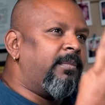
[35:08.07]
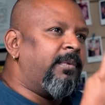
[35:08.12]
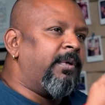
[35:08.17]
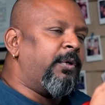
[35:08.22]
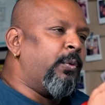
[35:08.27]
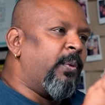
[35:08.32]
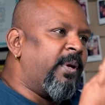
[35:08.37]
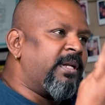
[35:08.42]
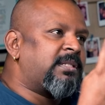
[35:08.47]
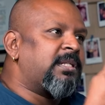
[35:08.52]

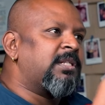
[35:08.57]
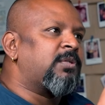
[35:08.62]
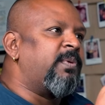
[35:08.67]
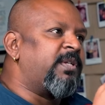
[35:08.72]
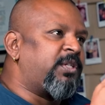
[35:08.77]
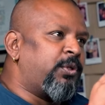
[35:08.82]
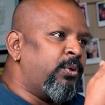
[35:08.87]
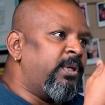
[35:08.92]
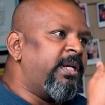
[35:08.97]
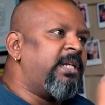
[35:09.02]
nuances
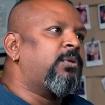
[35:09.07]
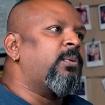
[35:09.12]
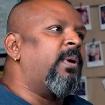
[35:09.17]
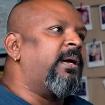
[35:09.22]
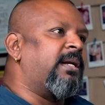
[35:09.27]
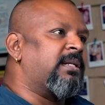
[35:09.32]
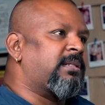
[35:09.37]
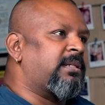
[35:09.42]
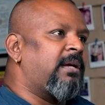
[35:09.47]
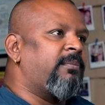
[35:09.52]
which you need to
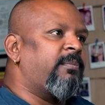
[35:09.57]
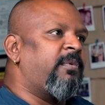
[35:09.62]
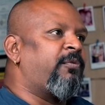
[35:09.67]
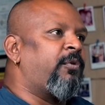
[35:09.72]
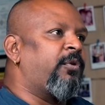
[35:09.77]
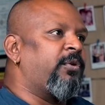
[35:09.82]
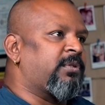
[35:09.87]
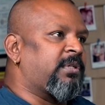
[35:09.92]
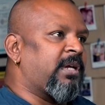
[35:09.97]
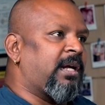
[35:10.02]
understand
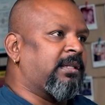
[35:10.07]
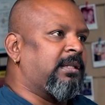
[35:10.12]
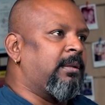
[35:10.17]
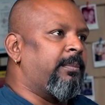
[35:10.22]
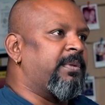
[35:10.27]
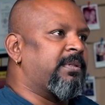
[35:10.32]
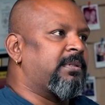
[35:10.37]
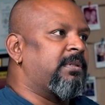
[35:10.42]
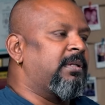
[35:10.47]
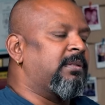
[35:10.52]
before you start the
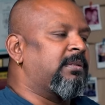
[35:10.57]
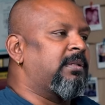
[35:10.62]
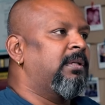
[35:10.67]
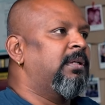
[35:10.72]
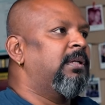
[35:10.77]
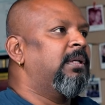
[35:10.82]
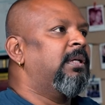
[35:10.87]
business.